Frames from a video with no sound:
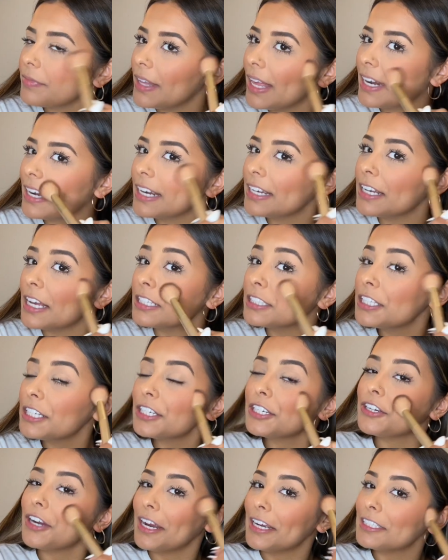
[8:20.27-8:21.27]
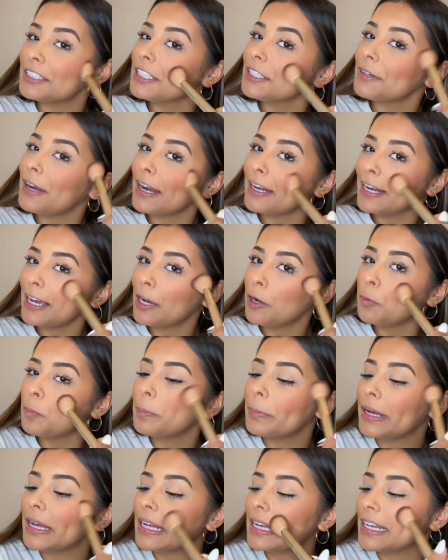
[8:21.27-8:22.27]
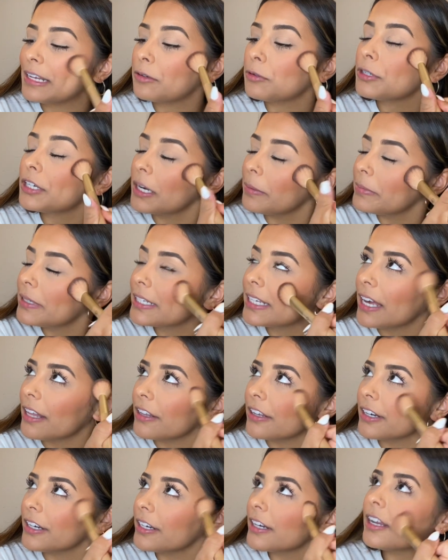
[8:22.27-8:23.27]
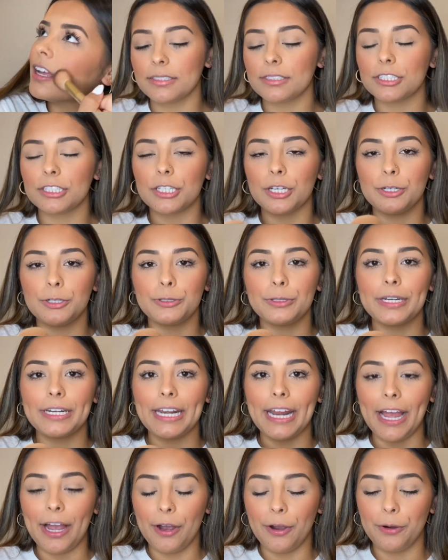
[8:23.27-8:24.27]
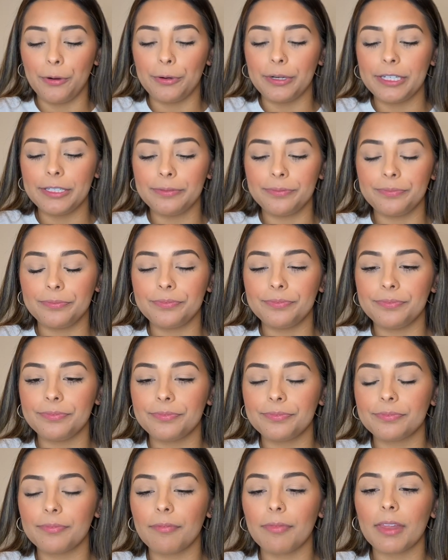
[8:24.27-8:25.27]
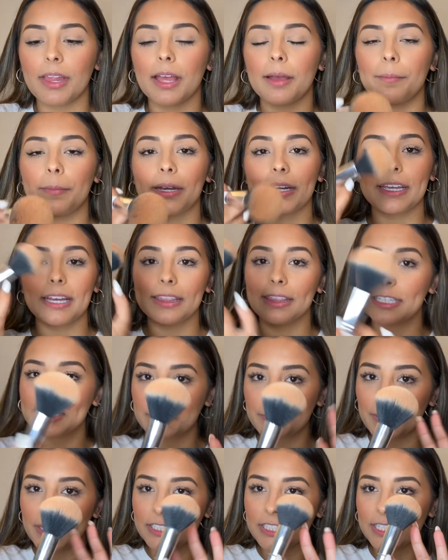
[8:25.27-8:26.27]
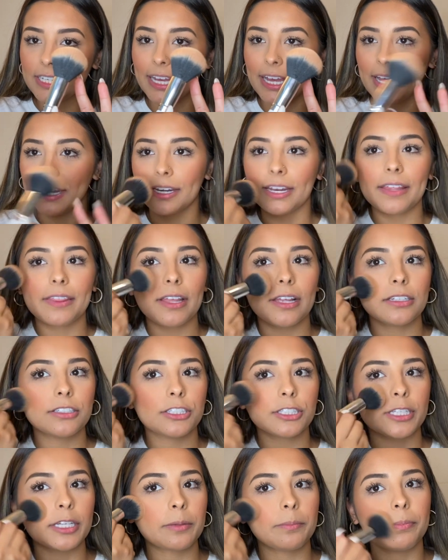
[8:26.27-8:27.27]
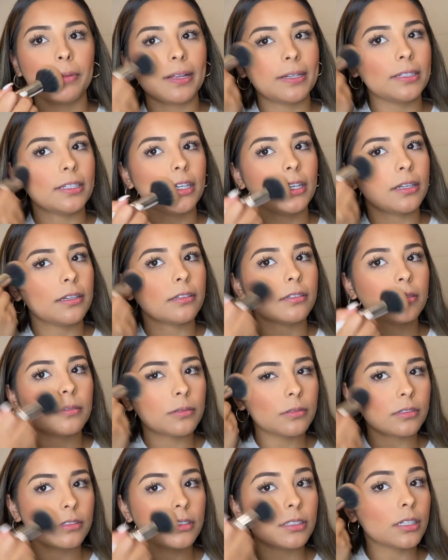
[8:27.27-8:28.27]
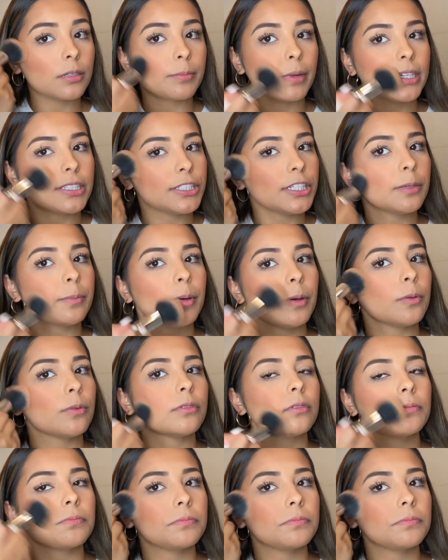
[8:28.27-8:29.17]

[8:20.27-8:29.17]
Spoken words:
And it does look crazy right now, but it'll come together. So now I'm gonna get this brush again and then just like blend it in to my cheekbone.